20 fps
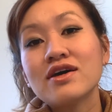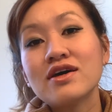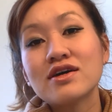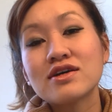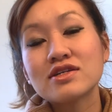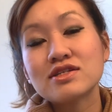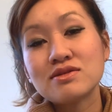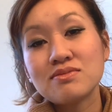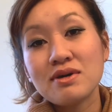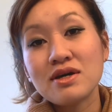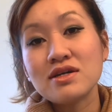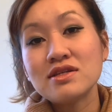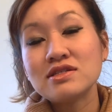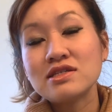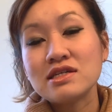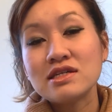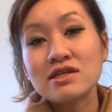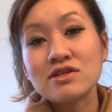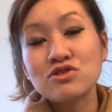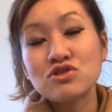
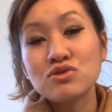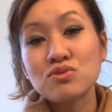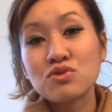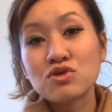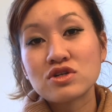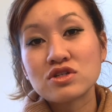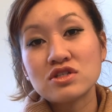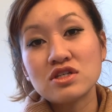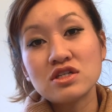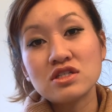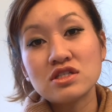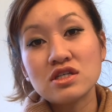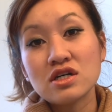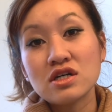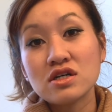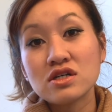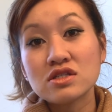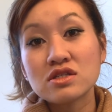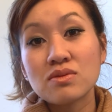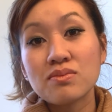expanding into more
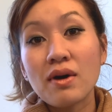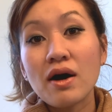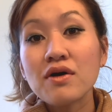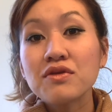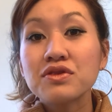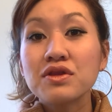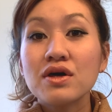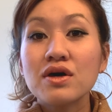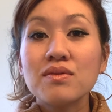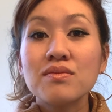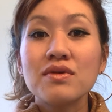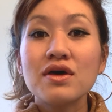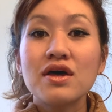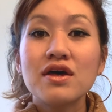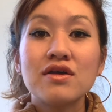details about them